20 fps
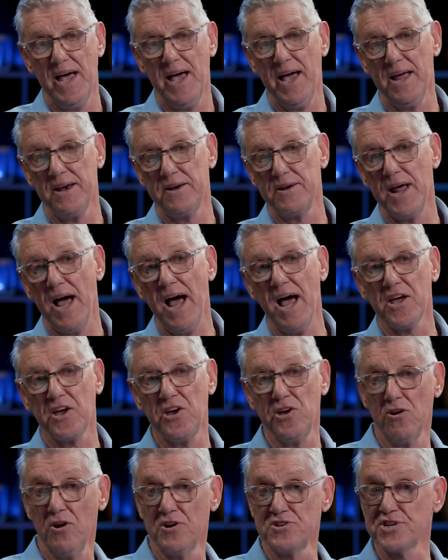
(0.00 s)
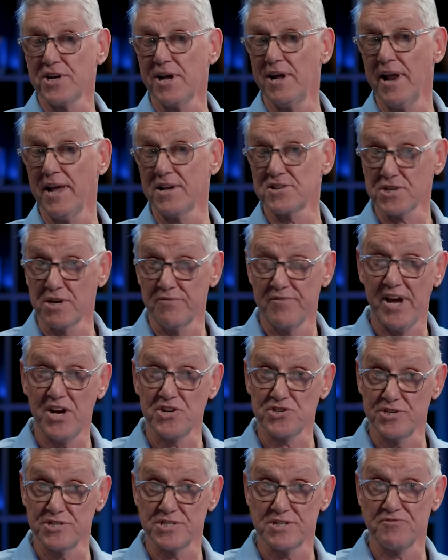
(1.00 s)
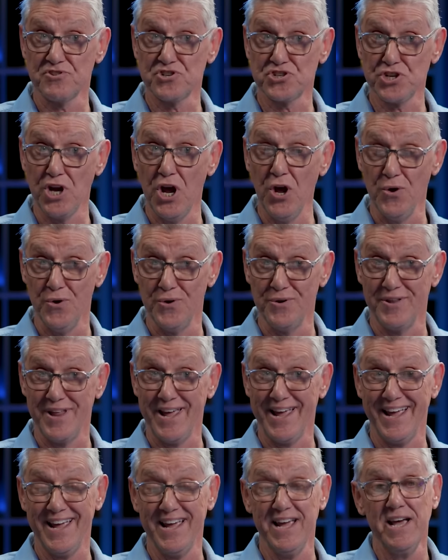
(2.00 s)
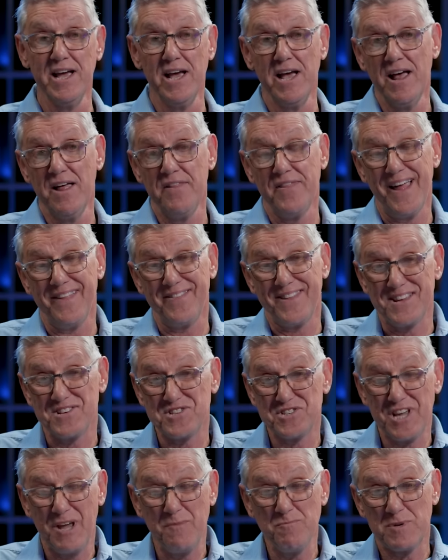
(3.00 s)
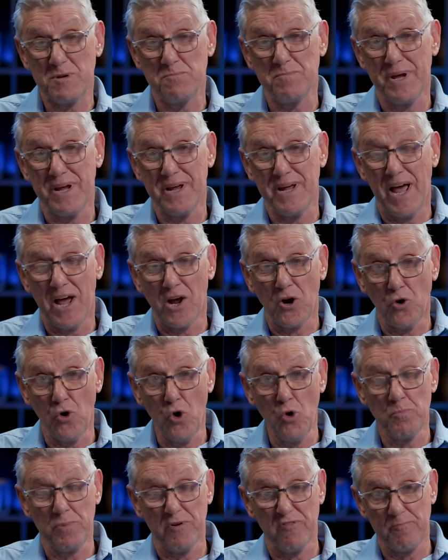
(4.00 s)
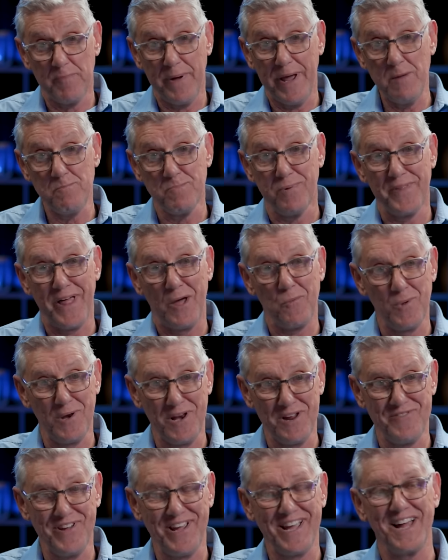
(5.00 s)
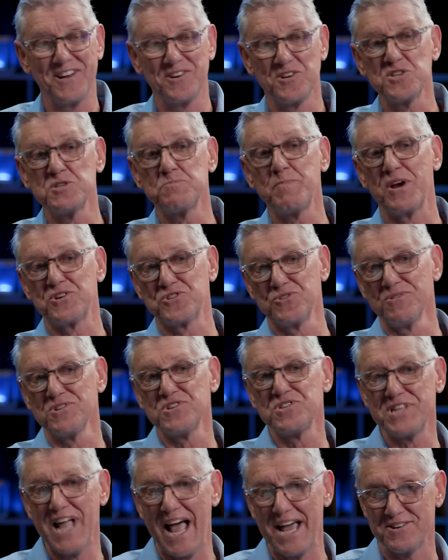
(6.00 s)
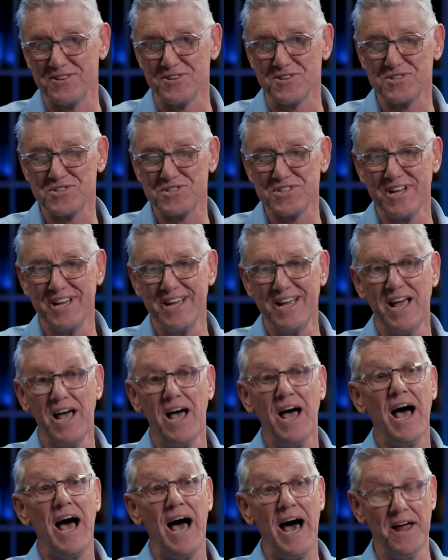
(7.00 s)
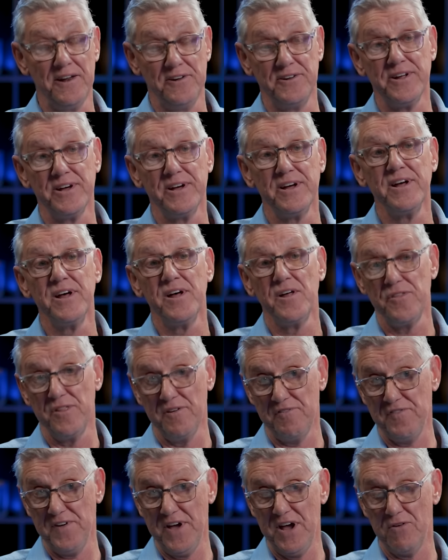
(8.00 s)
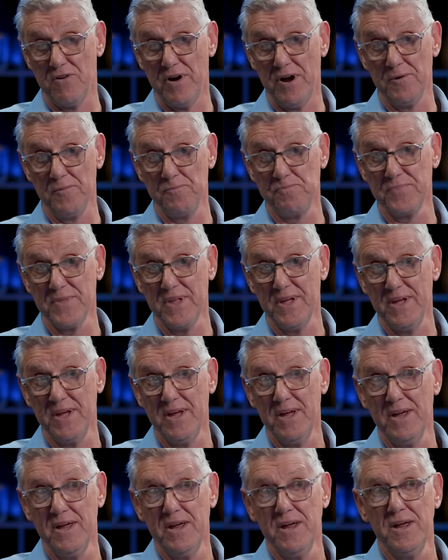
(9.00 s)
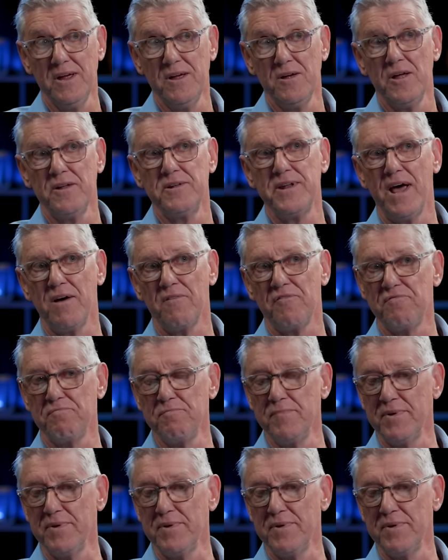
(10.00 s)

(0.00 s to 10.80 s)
And archaeological excavations have shown there that there seemed to be a group of people that were living under special status under the Pharaoh. Now,